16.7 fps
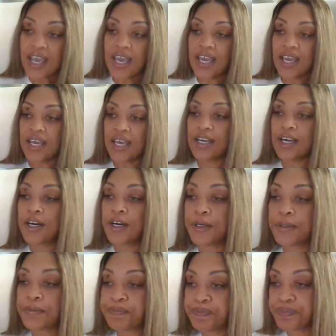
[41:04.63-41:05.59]
And
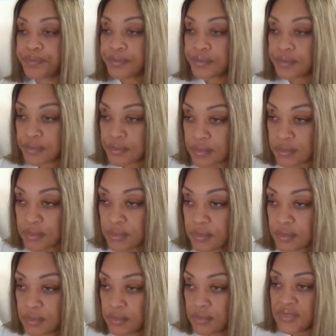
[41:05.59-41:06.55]
um,
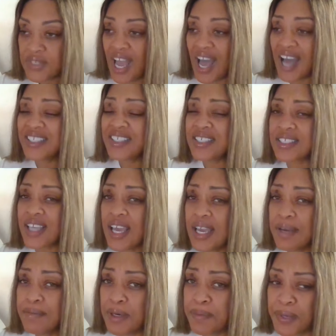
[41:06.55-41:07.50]
I just
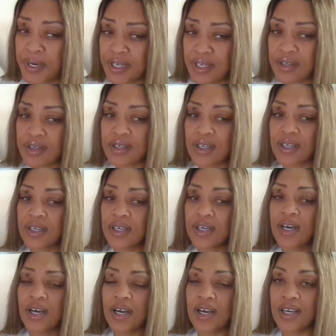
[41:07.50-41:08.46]
came up under
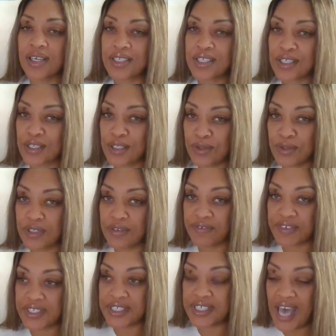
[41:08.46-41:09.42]
a, a slew
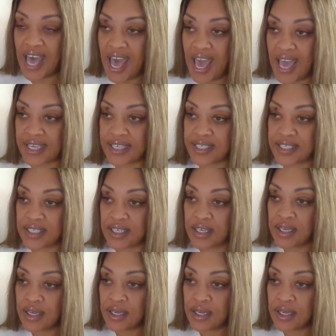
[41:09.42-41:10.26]
of attacks